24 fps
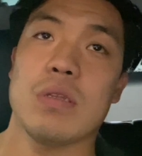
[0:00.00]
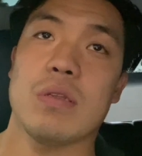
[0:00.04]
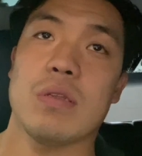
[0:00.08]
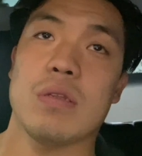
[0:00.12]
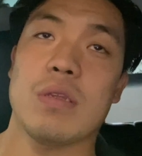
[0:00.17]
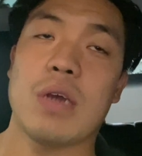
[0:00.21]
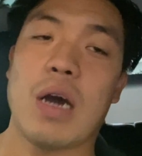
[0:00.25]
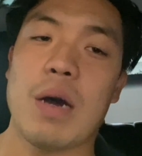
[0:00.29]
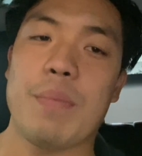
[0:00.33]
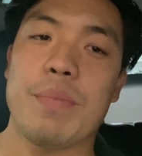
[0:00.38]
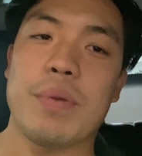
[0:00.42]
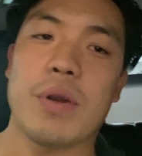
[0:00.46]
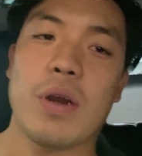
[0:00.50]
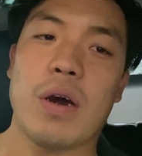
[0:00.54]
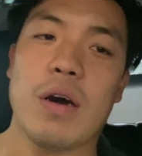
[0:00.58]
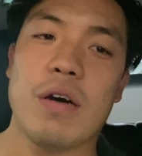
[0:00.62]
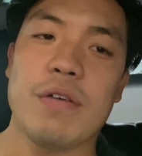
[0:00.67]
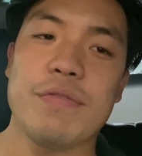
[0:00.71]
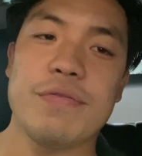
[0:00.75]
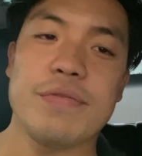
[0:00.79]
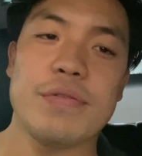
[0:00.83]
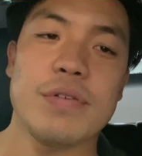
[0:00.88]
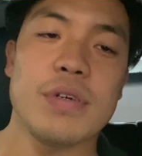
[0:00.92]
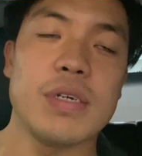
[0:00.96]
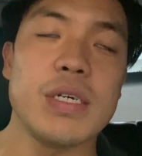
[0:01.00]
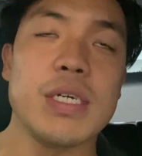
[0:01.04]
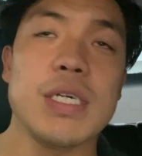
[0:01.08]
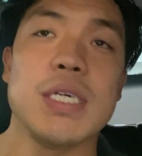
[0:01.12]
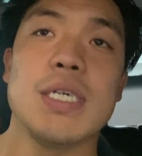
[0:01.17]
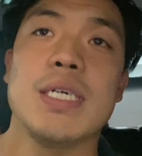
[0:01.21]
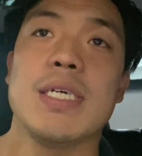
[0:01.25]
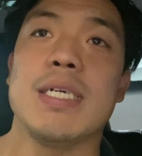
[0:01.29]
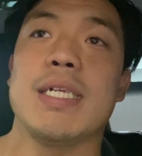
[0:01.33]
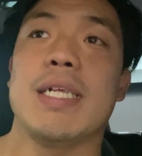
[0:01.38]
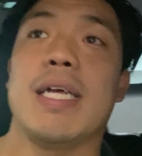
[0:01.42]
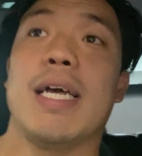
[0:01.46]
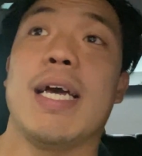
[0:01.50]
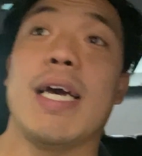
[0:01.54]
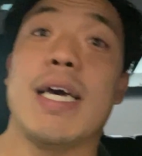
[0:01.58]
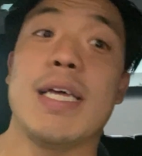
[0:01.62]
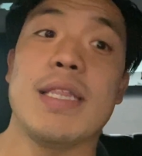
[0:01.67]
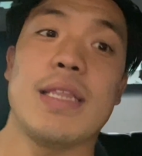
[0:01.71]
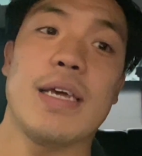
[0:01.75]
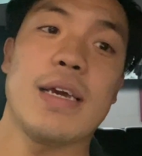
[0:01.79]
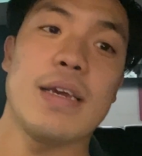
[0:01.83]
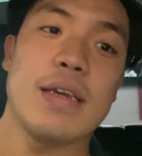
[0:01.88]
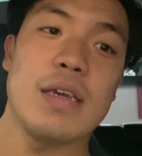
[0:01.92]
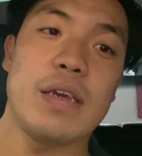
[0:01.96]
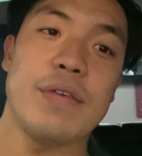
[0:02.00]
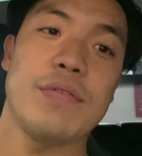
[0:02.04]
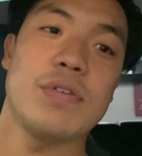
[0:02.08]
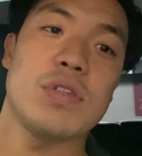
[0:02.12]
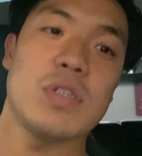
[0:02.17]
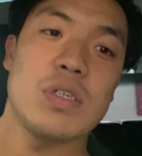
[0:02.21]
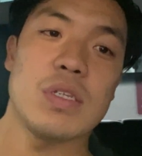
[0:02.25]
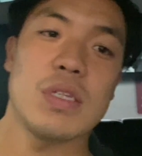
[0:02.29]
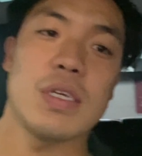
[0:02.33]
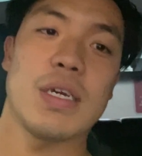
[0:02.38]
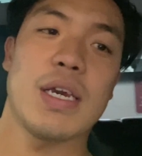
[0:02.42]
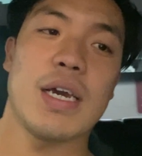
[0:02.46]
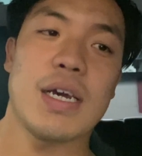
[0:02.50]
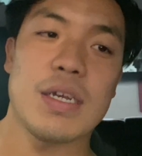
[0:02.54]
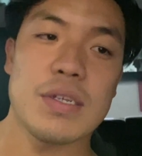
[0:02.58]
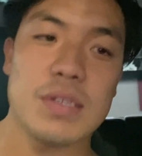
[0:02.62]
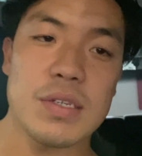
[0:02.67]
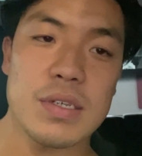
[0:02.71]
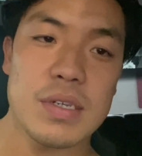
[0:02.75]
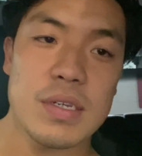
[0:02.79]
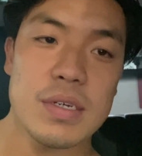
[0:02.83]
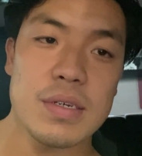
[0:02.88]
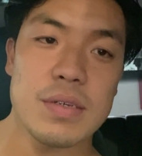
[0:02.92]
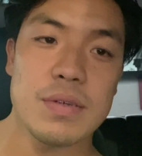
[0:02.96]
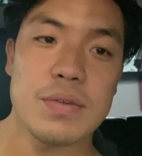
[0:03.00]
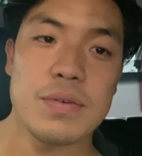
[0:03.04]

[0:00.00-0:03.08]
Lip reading: top it off, and then give it to the guest.